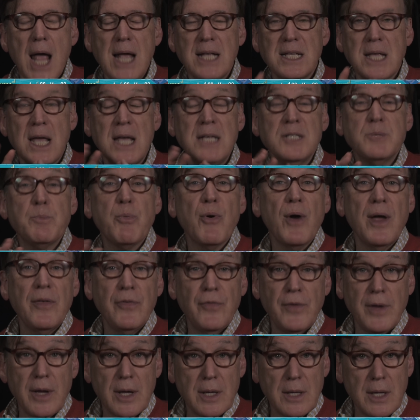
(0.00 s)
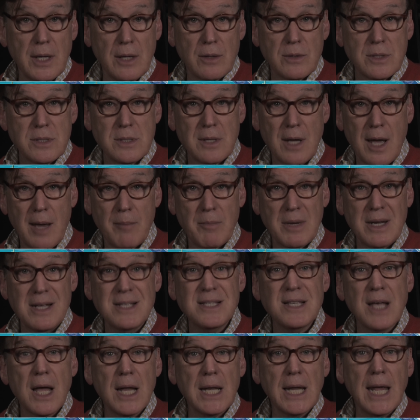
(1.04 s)
he's prescient, Neil Simon. It's
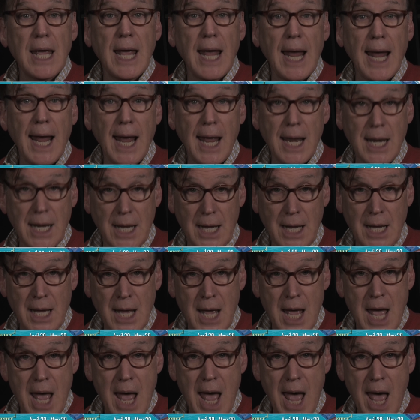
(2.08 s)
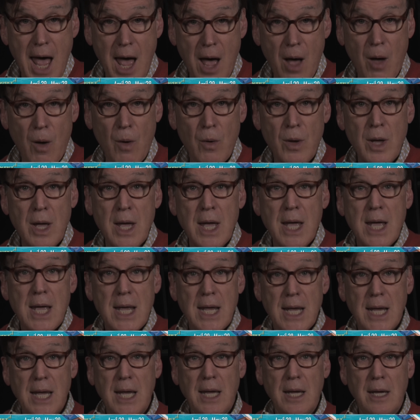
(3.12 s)
uncanny how
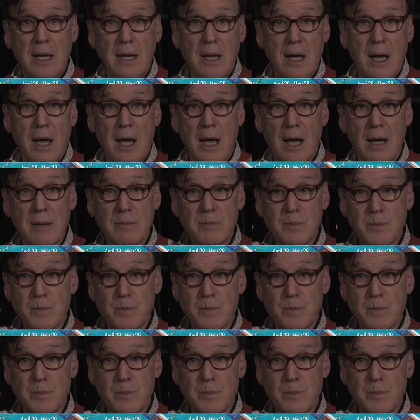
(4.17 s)
he uh,